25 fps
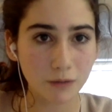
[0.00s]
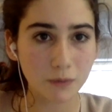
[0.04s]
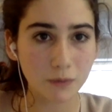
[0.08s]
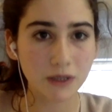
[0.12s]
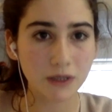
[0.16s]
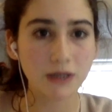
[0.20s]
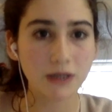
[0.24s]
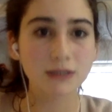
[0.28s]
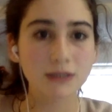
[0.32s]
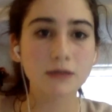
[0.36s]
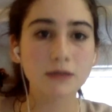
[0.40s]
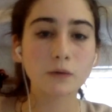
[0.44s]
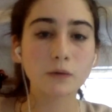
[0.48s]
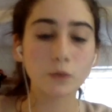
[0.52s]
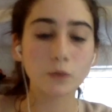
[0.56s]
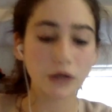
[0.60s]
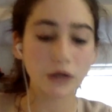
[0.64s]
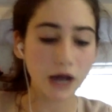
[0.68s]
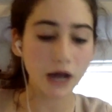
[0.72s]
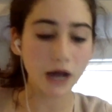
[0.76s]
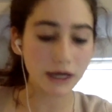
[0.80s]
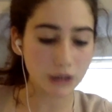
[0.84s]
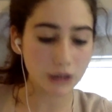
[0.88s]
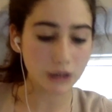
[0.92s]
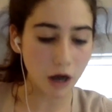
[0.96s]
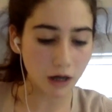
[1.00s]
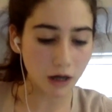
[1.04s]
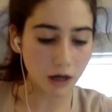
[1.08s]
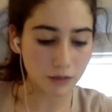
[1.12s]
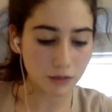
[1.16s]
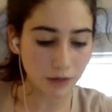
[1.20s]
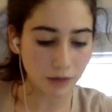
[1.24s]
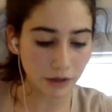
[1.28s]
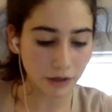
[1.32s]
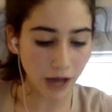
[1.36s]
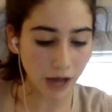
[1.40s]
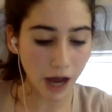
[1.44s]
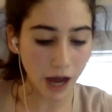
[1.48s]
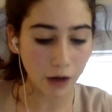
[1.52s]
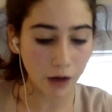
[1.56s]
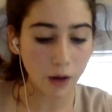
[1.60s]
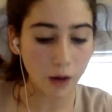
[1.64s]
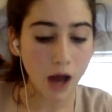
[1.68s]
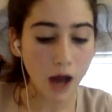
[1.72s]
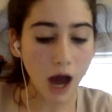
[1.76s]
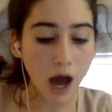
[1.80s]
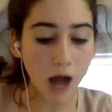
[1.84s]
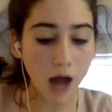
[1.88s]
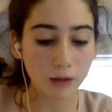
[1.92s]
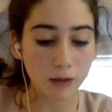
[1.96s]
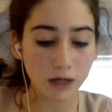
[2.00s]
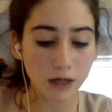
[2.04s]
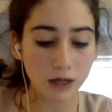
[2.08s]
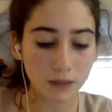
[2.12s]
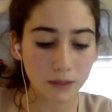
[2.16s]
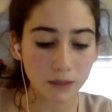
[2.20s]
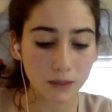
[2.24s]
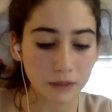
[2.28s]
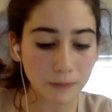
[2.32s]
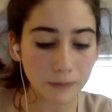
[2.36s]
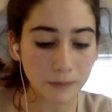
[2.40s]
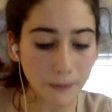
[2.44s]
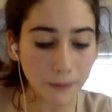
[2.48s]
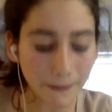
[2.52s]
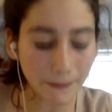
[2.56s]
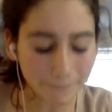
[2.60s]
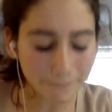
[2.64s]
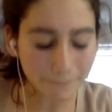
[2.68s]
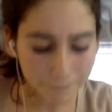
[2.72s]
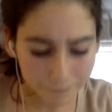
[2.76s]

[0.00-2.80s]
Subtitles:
because when I talked about how a lot of people,